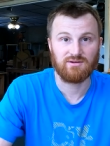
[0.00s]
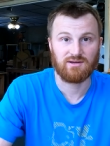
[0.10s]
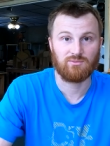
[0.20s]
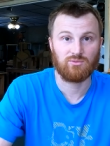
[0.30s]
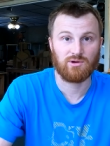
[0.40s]

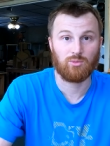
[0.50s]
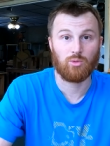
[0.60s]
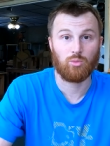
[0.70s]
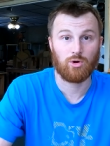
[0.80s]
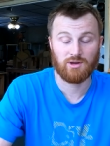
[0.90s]
like like
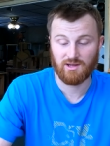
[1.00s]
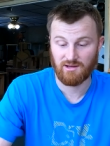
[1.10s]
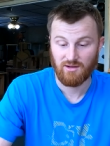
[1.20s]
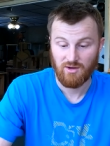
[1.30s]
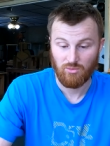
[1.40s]
we're
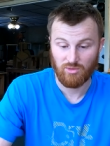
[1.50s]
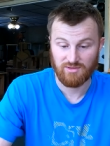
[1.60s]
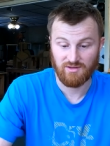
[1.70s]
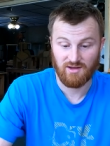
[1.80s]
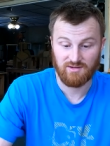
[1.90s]
working
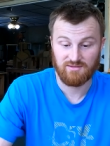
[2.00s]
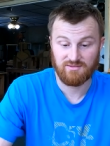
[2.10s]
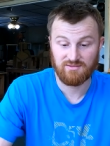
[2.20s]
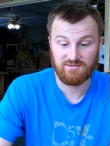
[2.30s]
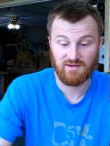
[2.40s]
with a,
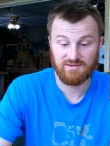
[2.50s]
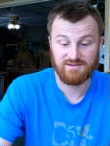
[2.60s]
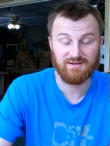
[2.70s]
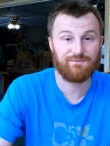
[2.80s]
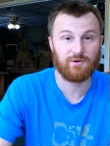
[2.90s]
a
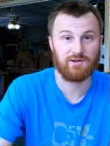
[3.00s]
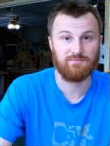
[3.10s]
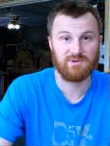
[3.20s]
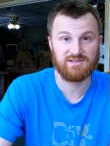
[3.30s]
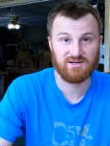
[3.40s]

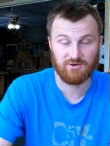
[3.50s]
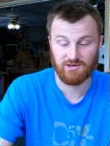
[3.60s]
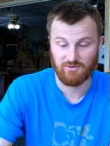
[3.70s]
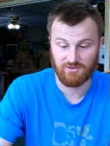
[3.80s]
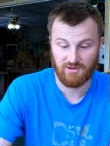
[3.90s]
different
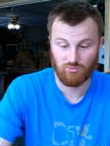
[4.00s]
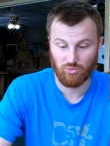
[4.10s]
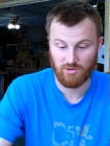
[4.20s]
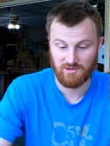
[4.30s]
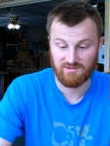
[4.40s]
material than
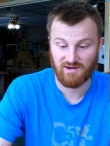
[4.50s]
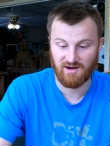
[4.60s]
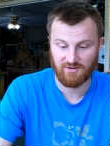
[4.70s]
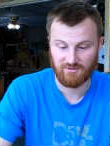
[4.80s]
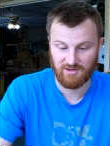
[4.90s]
wood
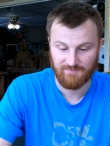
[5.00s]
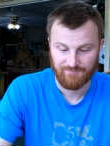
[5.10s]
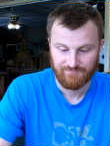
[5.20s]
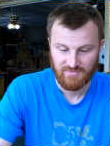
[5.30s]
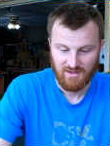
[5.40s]
entirely,
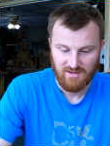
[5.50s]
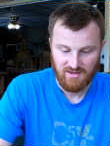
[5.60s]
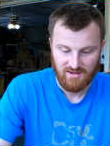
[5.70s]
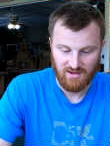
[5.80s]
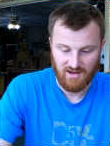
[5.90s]

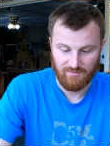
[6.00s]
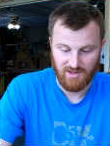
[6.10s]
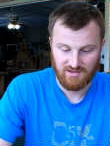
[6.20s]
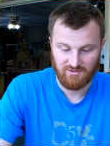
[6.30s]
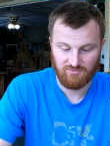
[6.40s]
um,
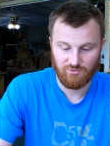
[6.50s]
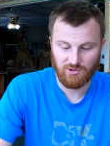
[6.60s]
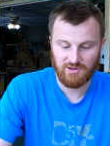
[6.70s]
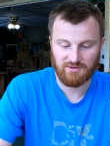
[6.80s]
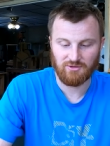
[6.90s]
and you
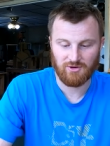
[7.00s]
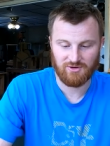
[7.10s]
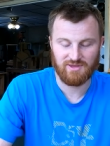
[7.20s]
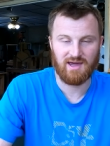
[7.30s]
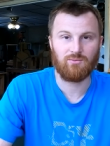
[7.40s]
really
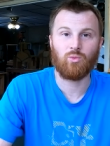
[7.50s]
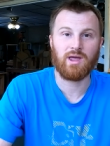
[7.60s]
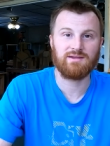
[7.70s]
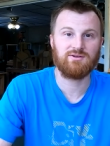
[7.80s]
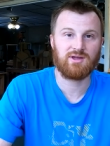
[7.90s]
learn that
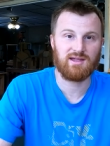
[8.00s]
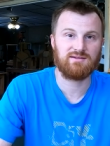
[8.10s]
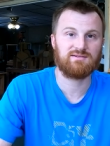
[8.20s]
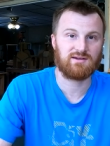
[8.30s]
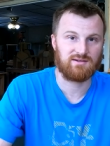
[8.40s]
when you get
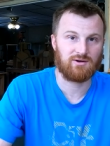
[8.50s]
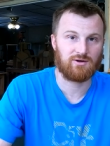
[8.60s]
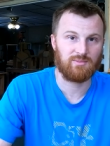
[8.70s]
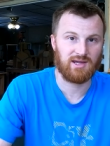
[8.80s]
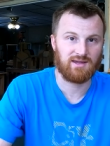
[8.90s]
into
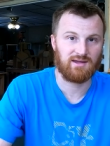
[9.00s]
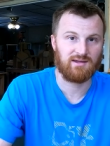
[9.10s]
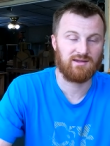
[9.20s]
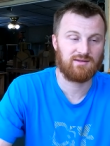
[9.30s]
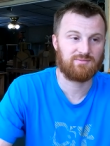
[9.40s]
guitar
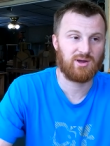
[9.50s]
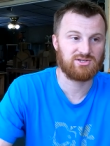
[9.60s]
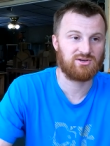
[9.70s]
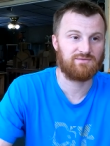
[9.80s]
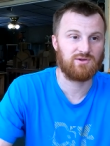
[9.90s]
making,
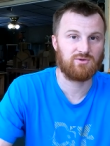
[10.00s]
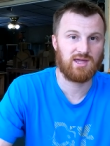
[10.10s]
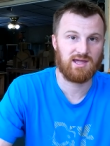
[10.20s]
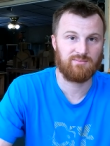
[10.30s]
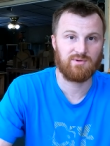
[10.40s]
especially if you
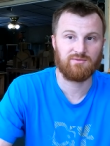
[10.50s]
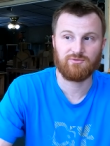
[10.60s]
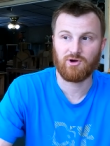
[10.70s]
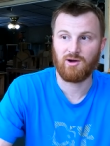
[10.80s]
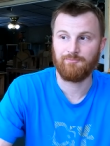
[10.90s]
came
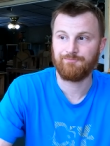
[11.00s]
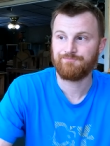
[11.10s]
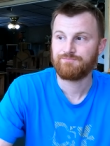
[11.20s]
from